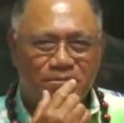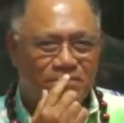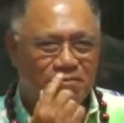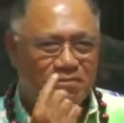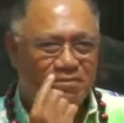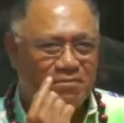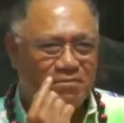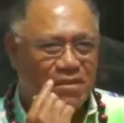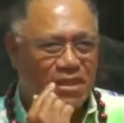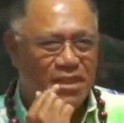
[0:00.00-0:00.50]

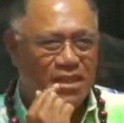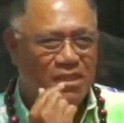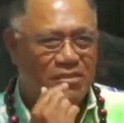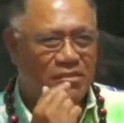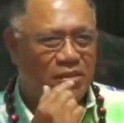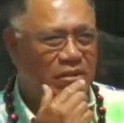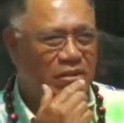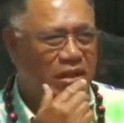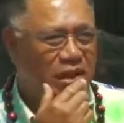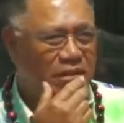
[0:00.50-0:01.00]
Ele se va
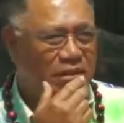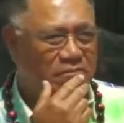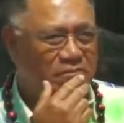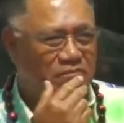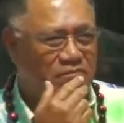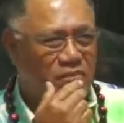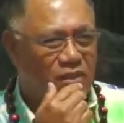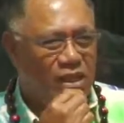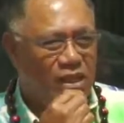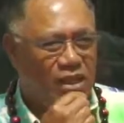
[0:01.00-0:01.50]
ficar.
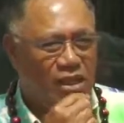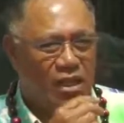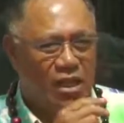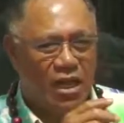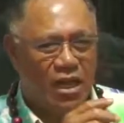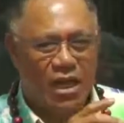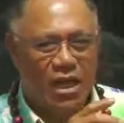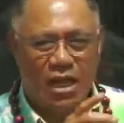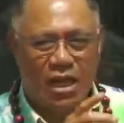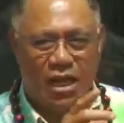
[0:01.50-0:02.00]

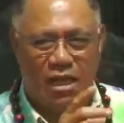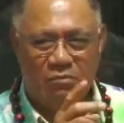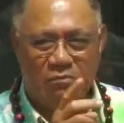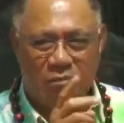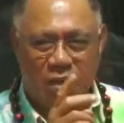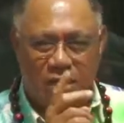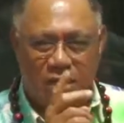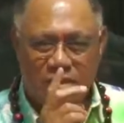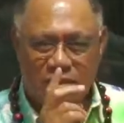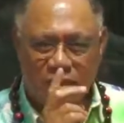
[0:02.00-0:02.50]
I
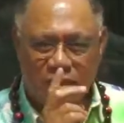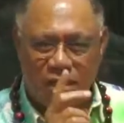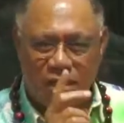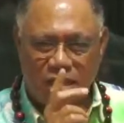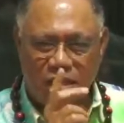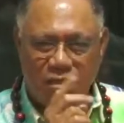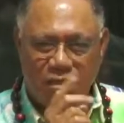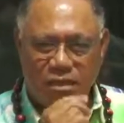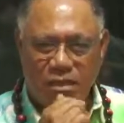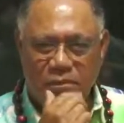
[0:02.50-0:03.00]
must sing in the
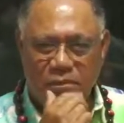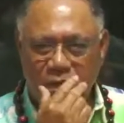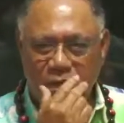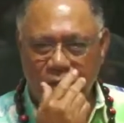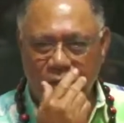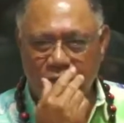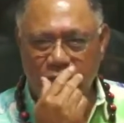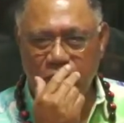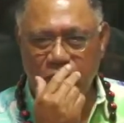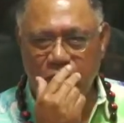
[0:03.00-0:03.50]

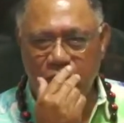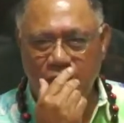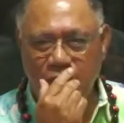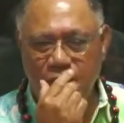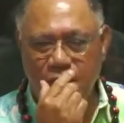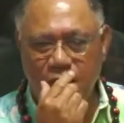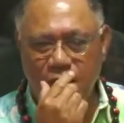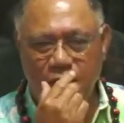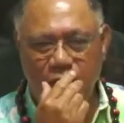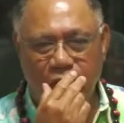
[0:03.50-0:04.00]
Tabernacle Prayer.
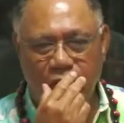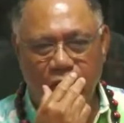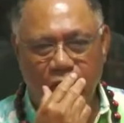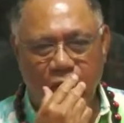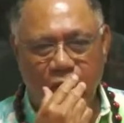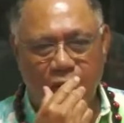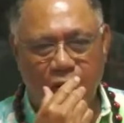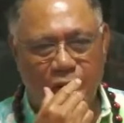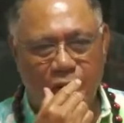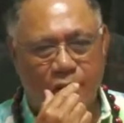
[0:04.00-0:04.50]
Oh
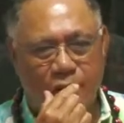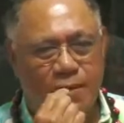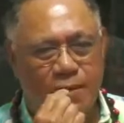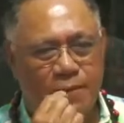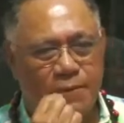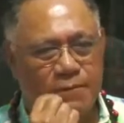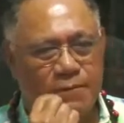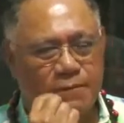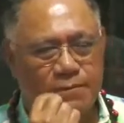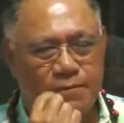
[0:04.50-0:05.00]
God,
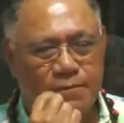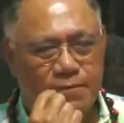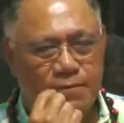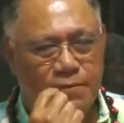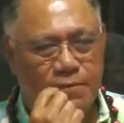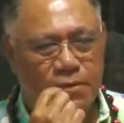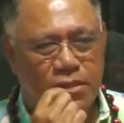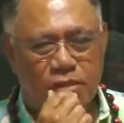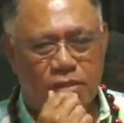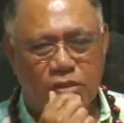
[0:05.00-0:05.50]

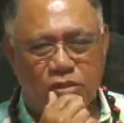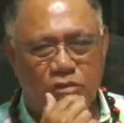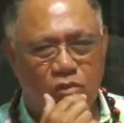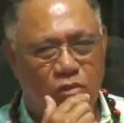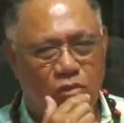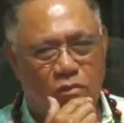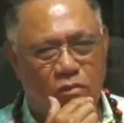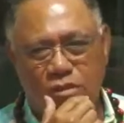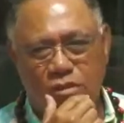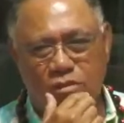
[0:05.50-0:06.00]
there's so
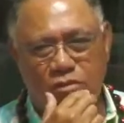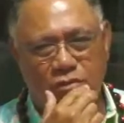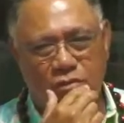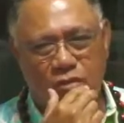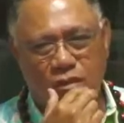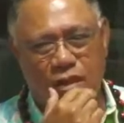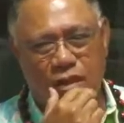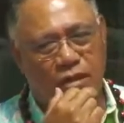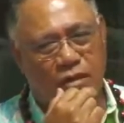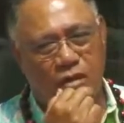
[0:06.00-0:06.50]
much to
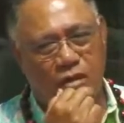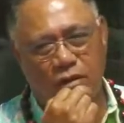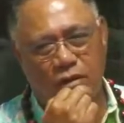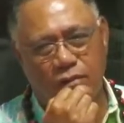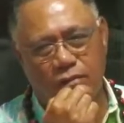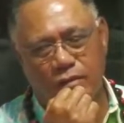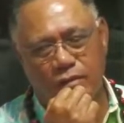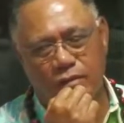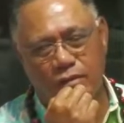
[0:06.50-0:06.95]
thank God for.